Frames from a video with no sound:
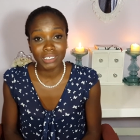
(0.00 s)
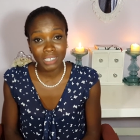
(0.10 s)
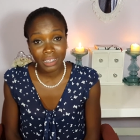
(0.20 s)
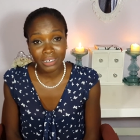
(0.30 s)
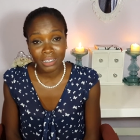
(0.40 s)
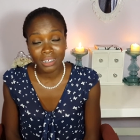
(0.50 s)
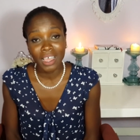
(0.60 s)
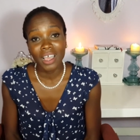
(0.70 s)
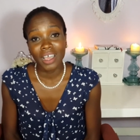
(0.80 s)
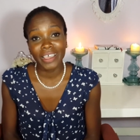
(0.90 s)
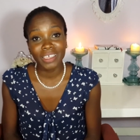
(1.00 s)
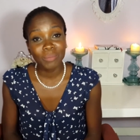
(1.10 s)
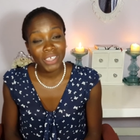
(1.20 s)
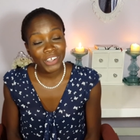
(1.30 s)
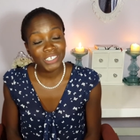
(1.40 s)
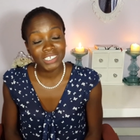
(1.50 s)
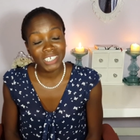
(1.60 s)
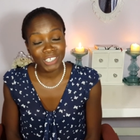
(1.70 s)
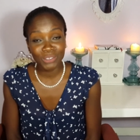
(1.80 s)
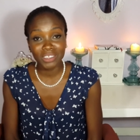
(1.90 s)
tunnel. I am here to tell you
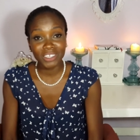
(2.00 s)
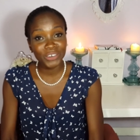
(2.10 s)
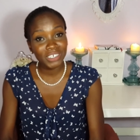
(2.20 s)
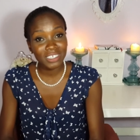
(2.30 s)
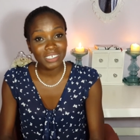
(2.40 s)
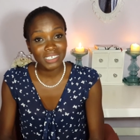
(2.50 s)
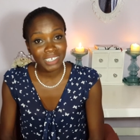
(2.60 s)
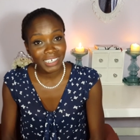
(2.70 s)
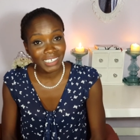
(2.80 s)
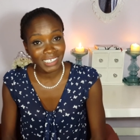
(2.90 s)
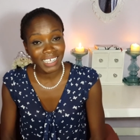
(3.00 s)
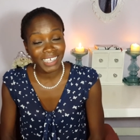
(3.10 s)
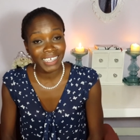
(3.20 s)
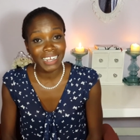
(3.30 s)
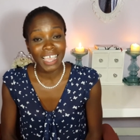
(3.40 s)
that there is a sunny side.